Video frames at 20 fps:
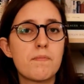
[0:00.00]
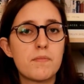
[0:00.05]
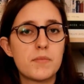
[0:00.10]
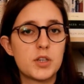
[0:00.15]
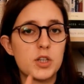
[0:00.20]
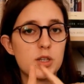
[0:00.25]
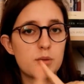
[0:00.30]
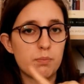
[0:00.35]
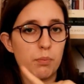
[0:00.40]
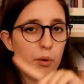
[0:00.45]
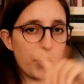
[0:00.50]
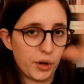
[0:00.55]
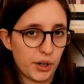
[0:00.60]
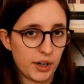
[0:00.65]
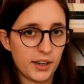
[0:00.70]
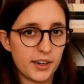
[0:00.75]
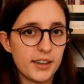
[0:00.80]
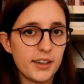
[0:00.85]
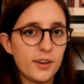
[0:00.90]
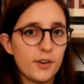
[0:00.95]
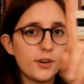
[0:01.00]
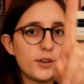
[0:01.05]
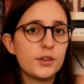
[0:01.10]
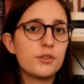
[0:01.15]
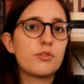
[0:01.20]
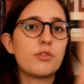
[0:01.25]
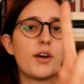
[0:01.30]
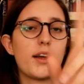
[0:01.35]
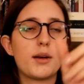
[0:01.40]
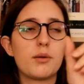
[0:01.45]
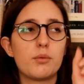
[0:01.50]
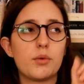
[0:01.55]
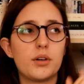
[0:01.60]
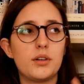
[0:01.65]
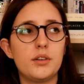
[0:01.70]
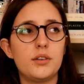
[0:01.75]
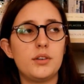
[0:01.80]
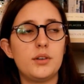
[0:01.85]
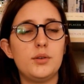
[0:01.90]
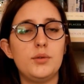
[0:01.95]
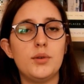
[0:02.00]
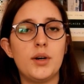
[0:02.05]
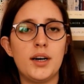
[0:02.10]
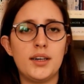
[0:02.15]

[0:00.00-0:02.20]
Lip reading: spoiler alert for anyone who